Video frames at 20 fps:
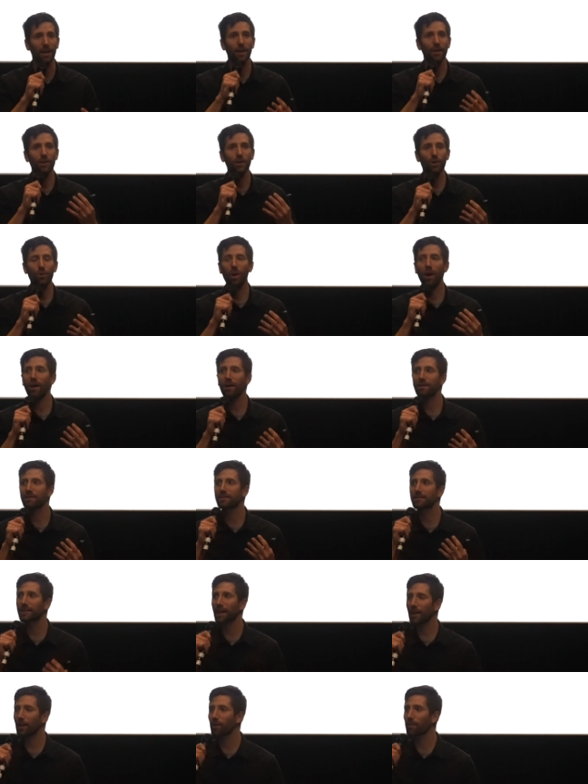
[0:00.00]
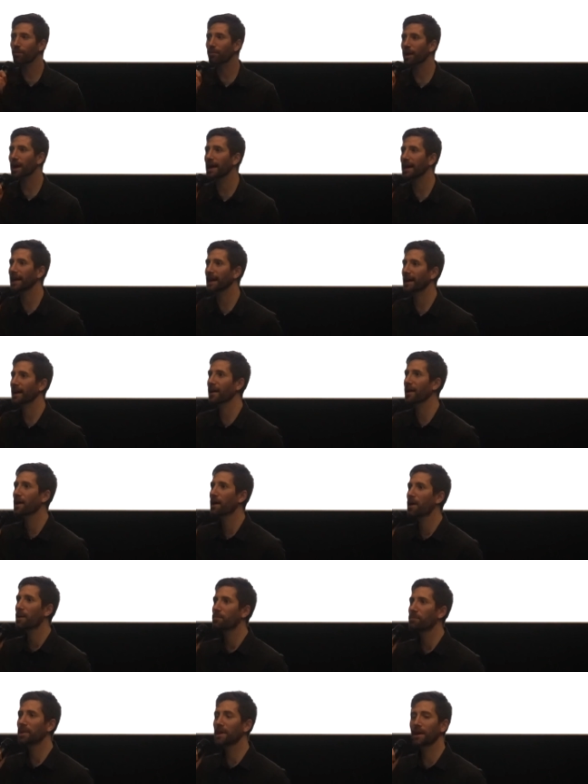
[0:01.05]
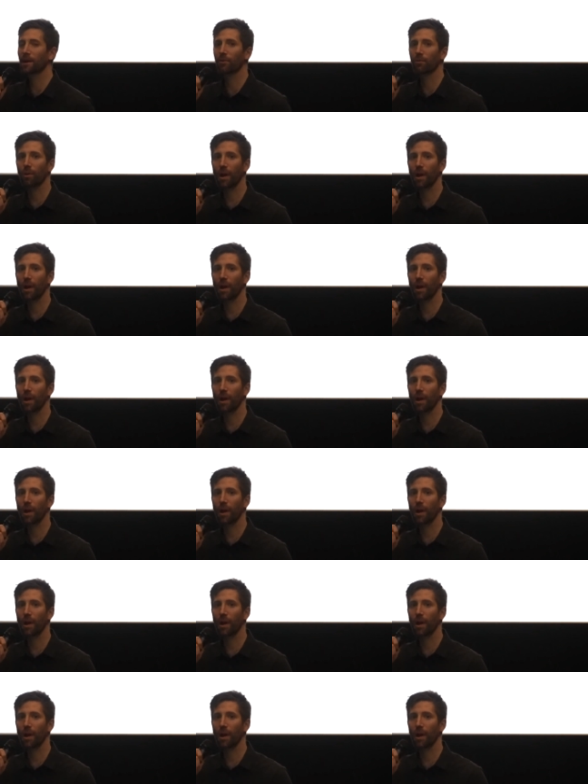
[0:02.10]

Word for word: You are celebrating being